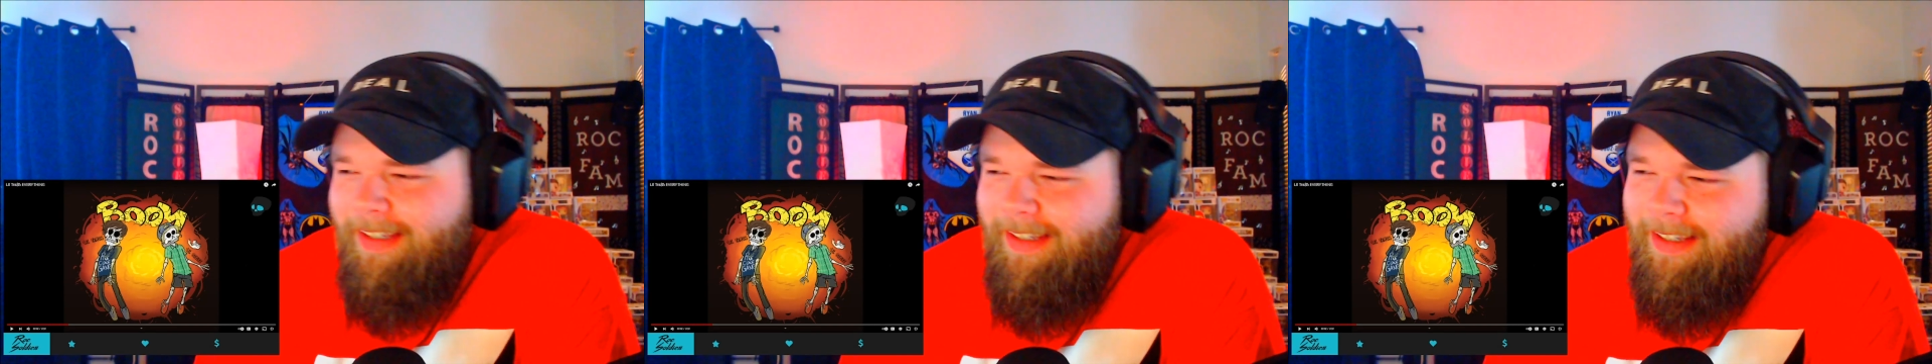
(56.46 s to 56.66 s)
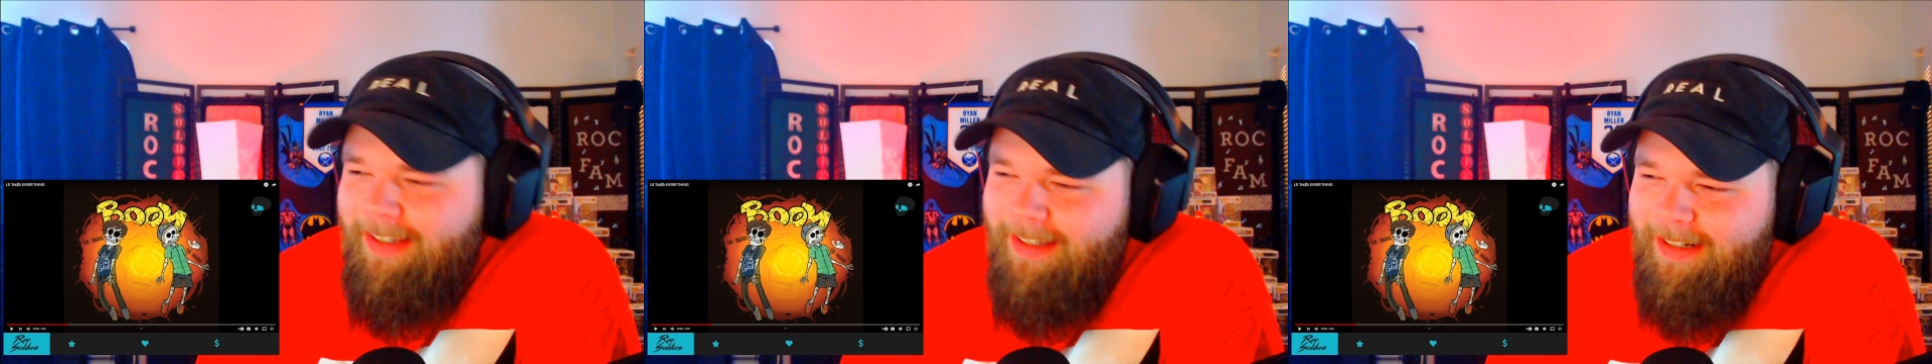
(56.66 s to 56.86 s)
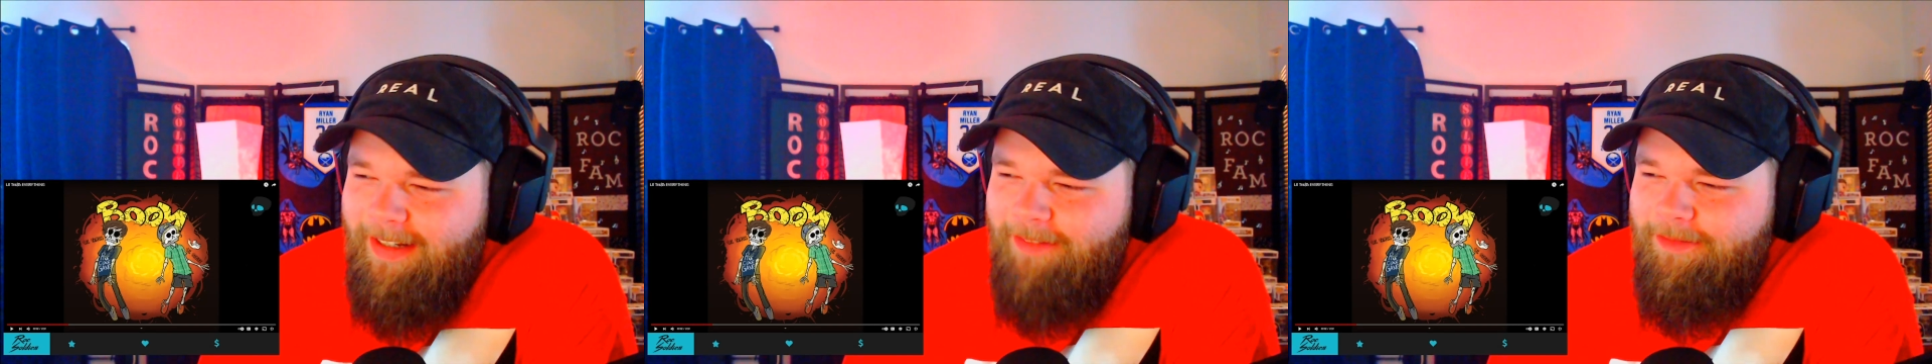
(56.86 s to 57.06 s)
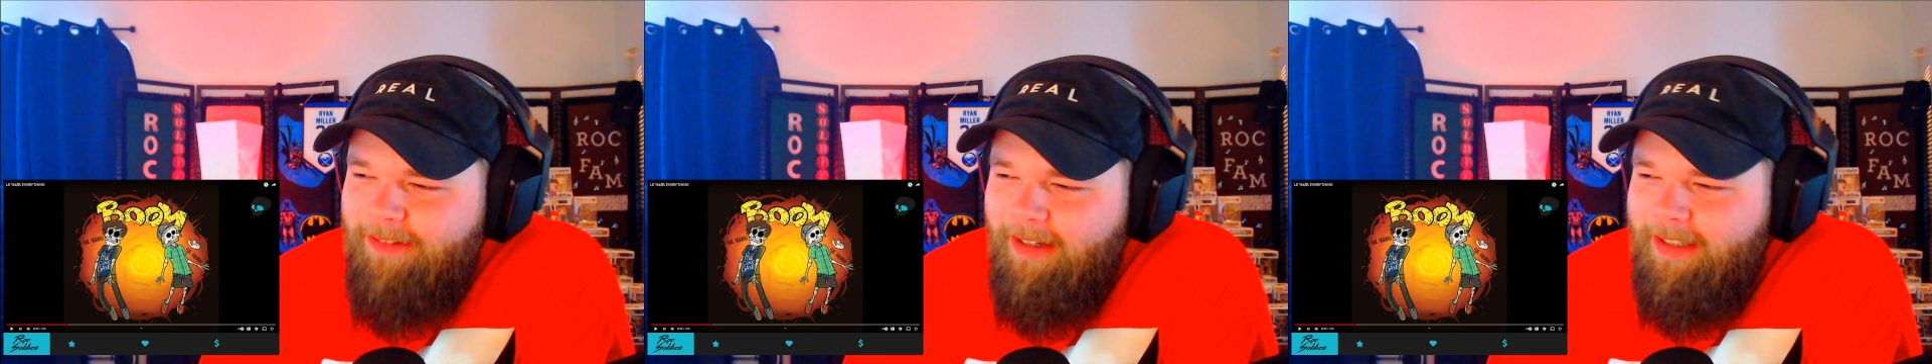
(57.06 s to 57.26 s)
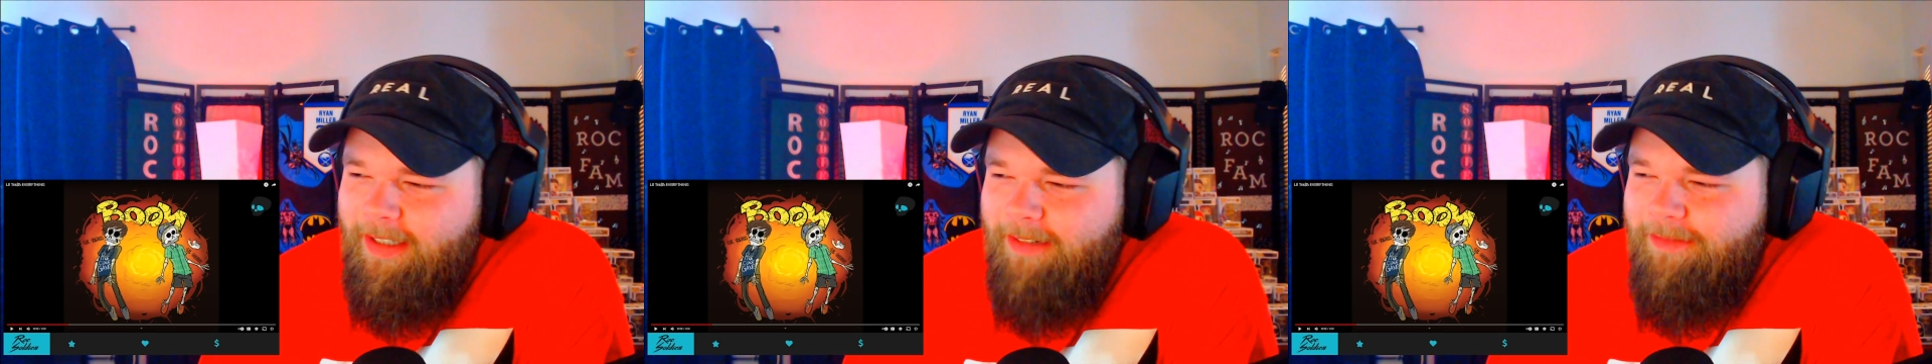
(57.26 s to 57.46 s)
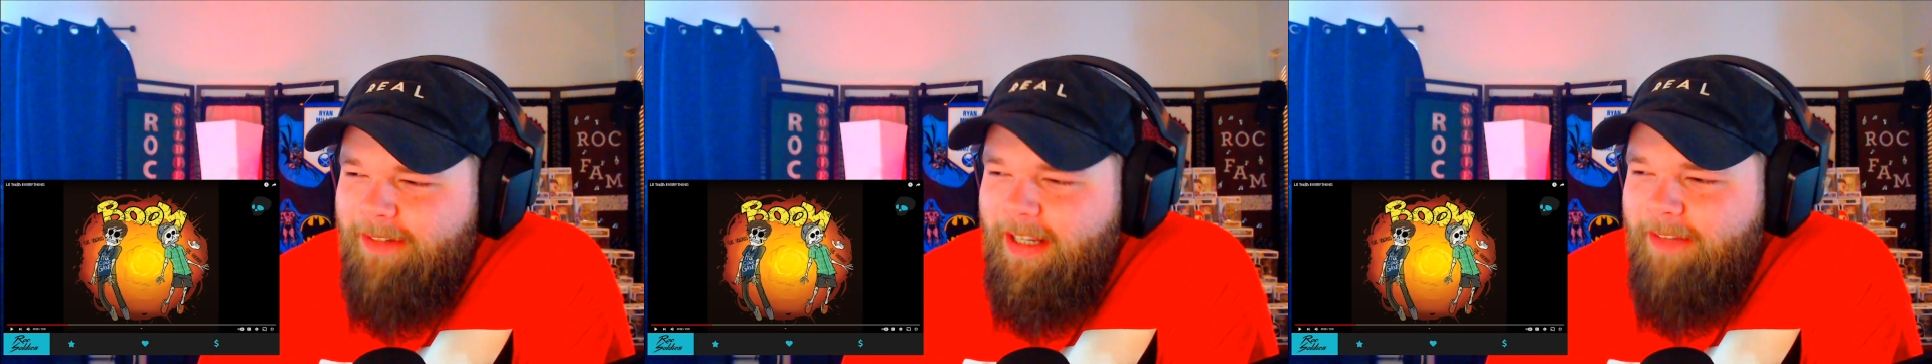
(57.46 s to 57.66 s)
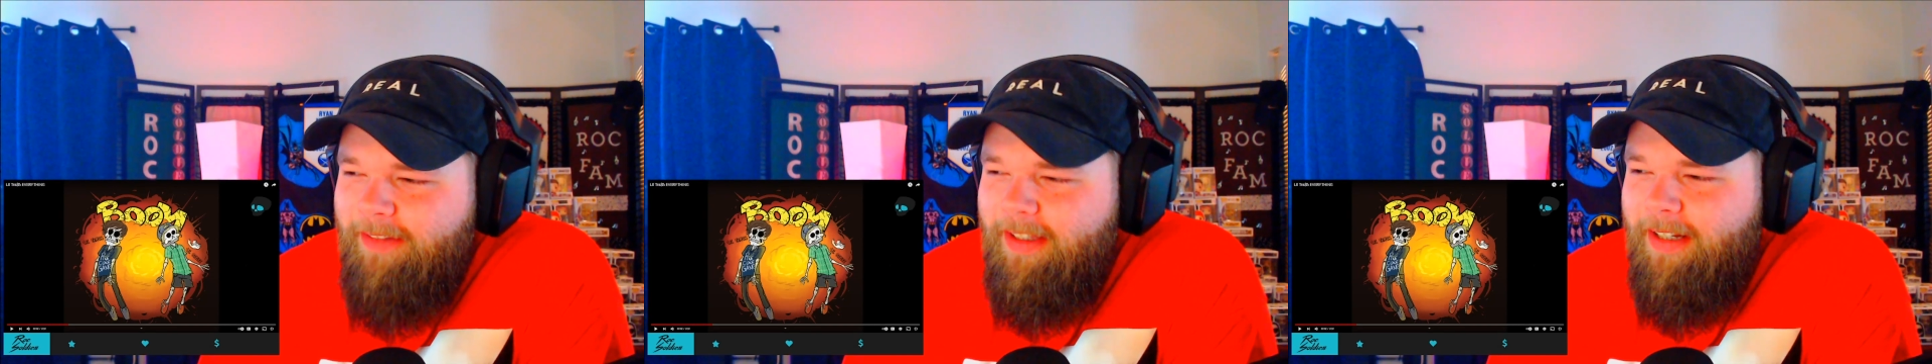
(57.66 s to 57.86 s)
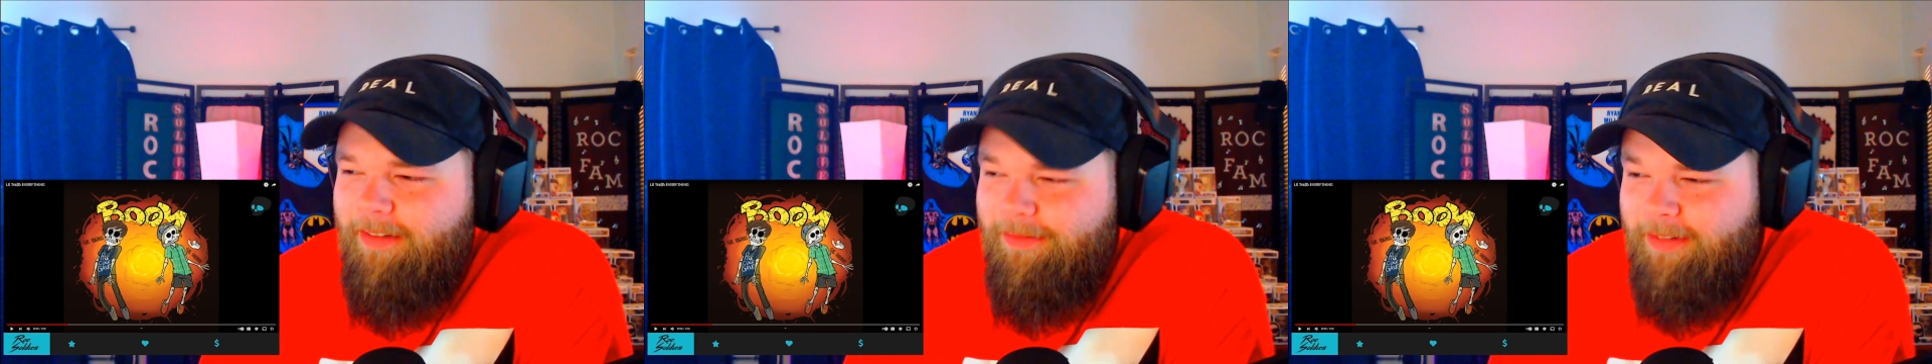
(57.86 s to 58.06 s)
know, fuck your family,
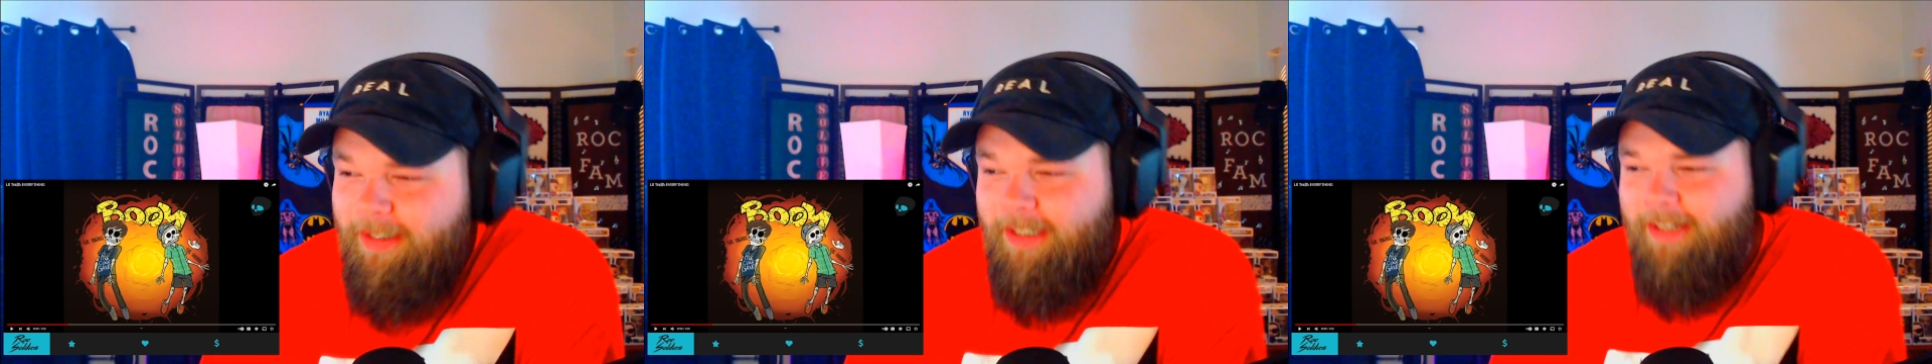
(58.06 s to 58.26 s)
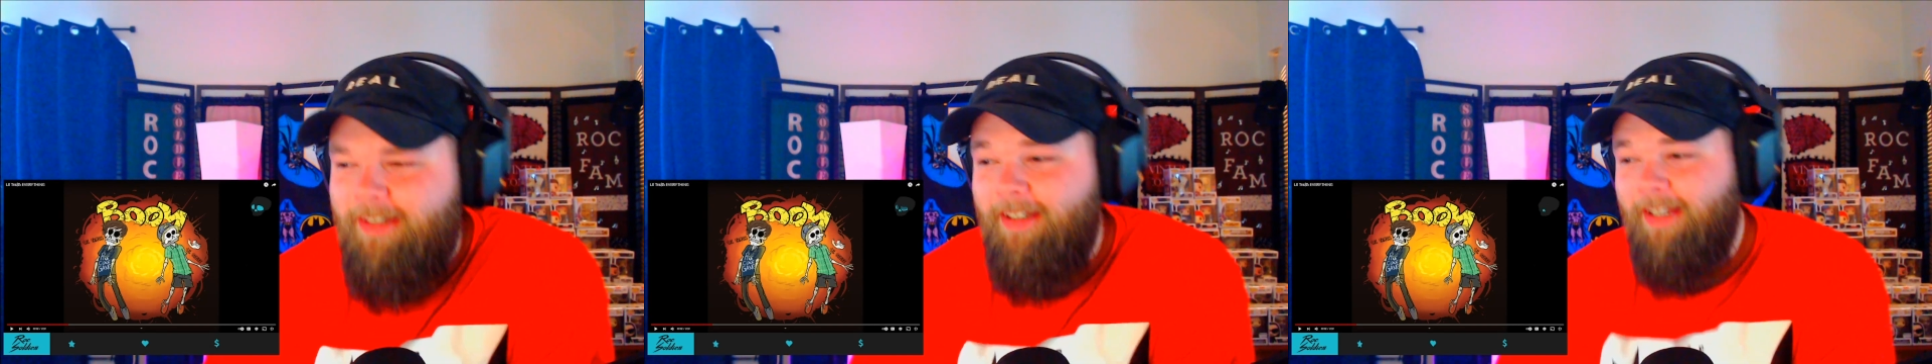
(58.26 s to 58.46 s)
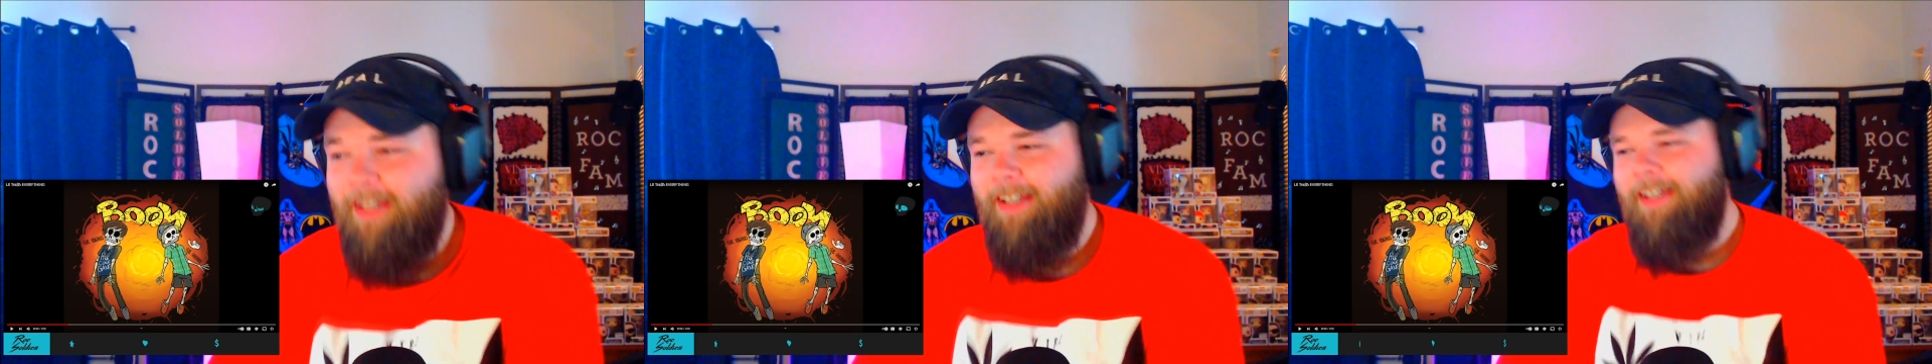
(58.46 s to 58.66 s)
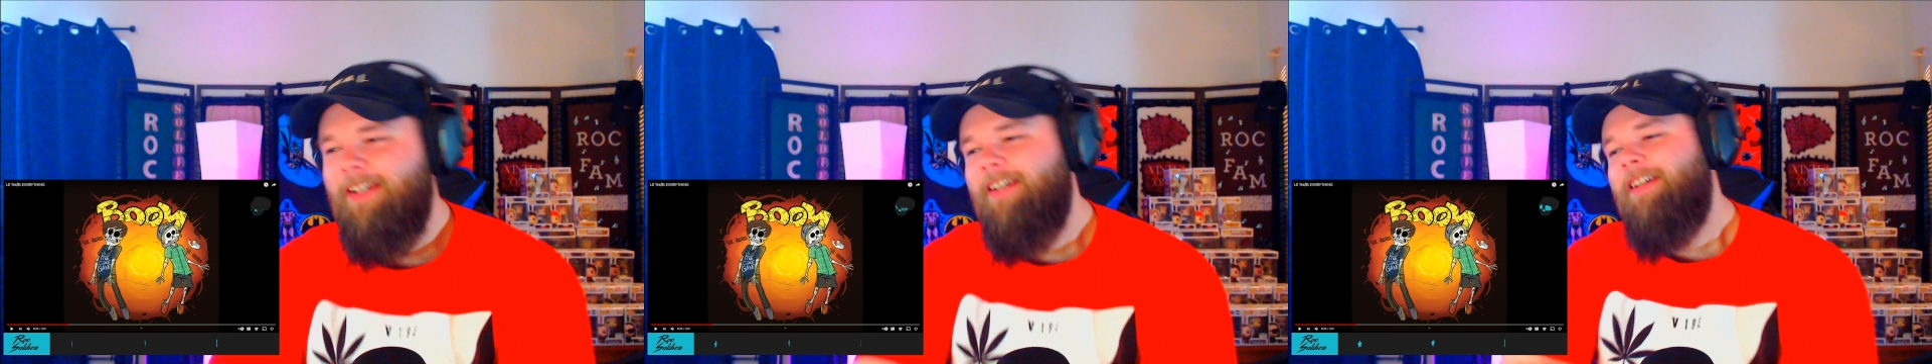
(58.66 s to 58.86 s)
now fuck your day.